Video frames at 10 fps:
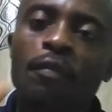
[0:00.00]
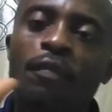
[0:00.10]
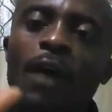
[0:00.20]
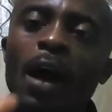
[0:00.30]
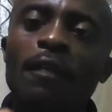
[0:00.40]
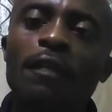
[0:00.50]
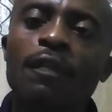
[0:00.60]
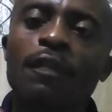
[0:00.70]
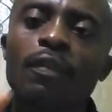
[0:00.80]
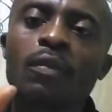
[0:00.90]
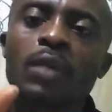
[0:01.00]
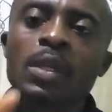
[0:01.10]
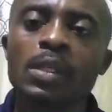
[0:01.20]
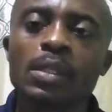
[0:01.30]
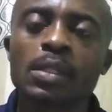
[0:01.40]
five
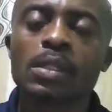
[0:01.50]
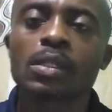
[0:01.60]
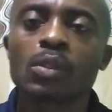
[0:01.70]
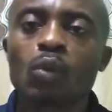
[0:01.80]
reasons